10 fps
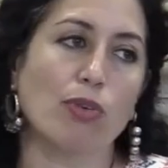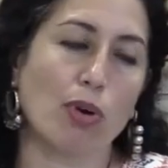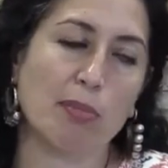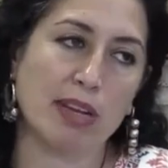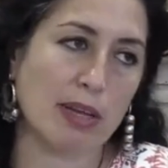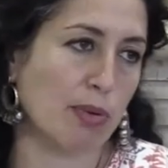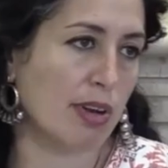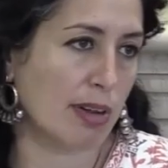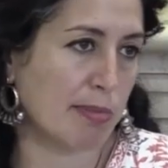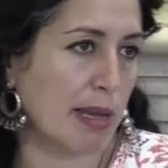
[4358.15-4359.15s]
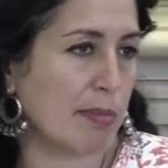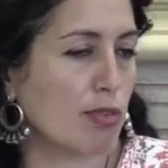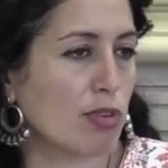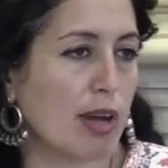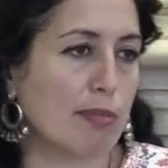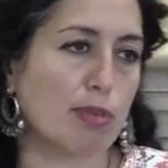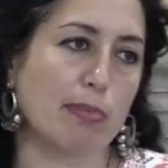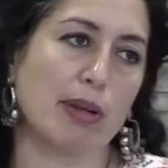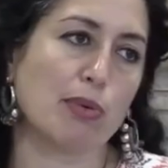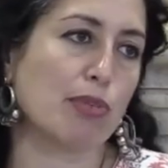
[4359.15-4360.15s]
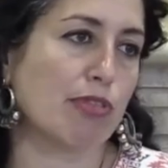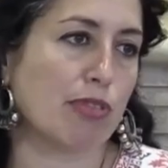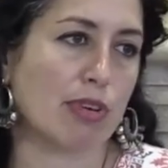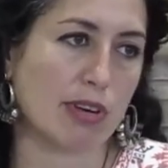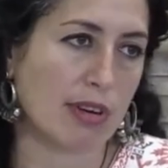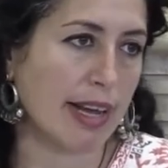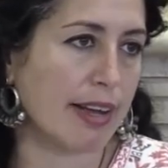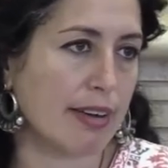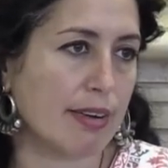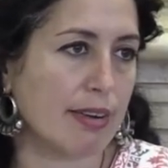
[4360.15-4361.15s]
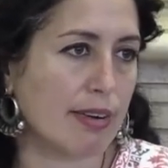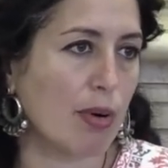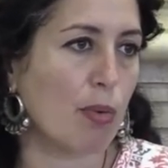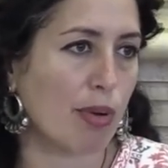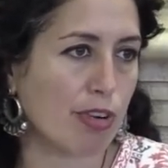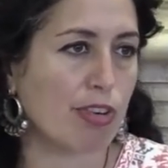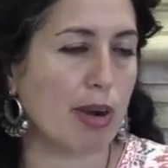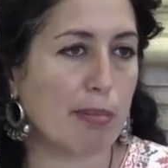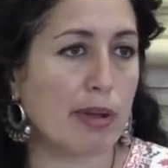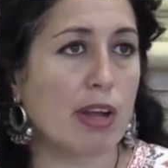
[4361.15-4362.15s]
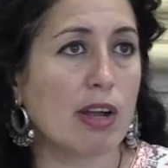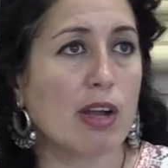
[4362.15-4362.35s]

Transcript: normally would not be able to come to Beirut for like a, a workshop.